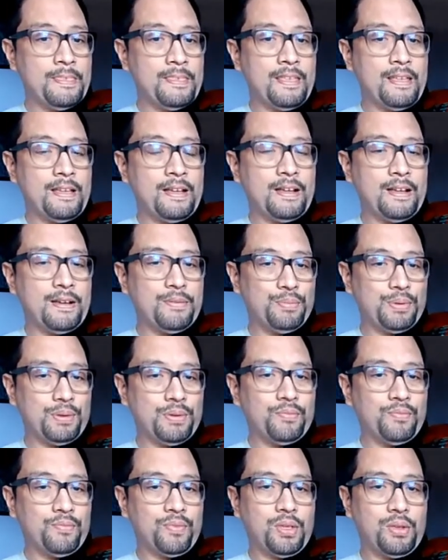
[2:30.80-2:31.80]
Up
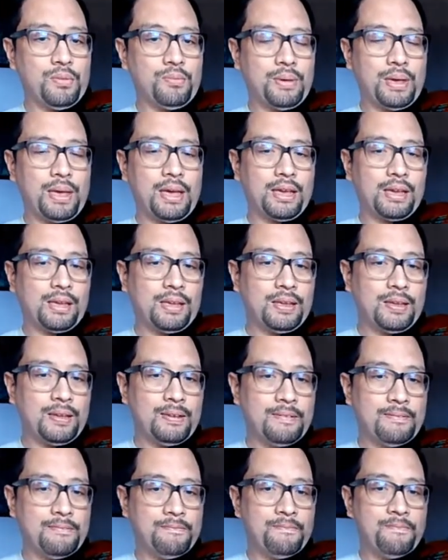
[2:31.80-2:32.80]
and back,
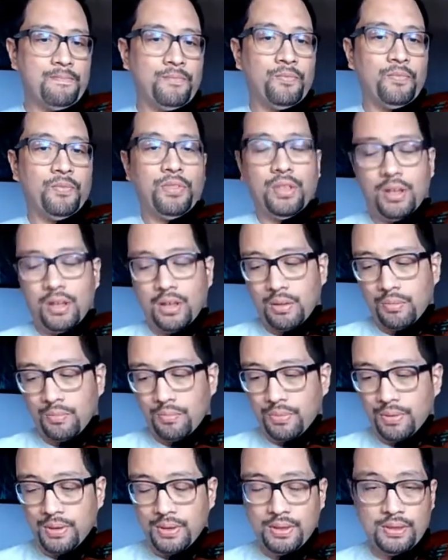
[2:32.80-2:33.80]
up
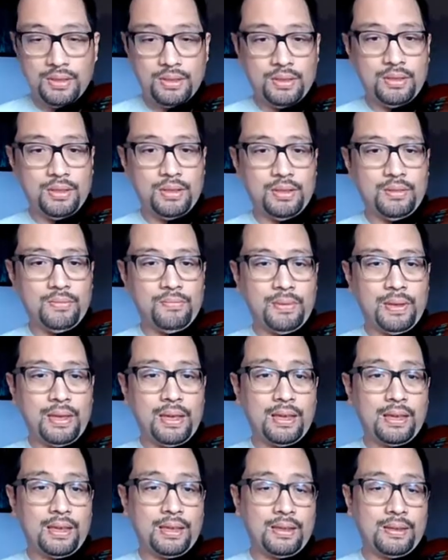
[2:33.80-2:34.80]
and
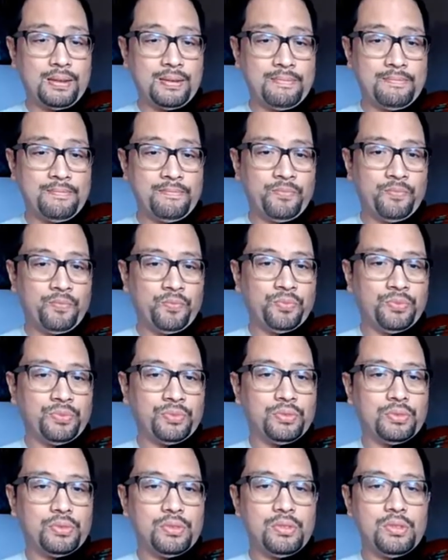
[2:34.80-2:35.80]
back.
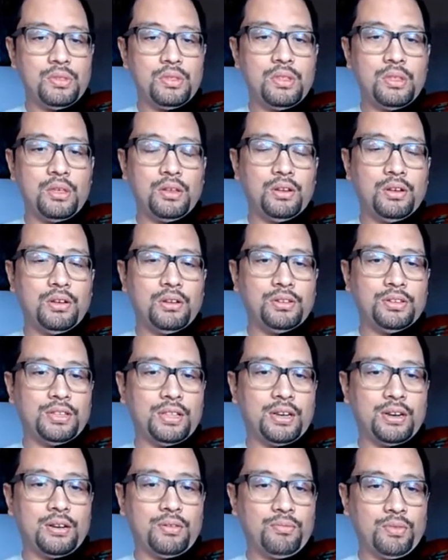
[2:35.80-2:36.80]
Notice
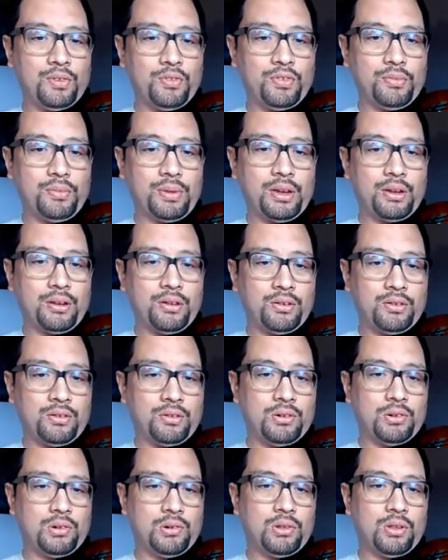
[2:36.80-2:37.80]
that I'm moving my
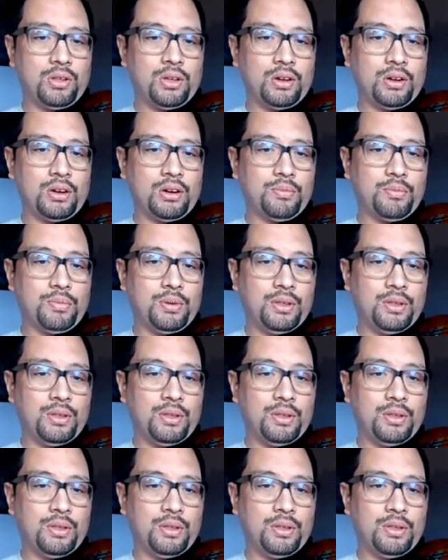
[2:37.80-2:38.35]
whole arm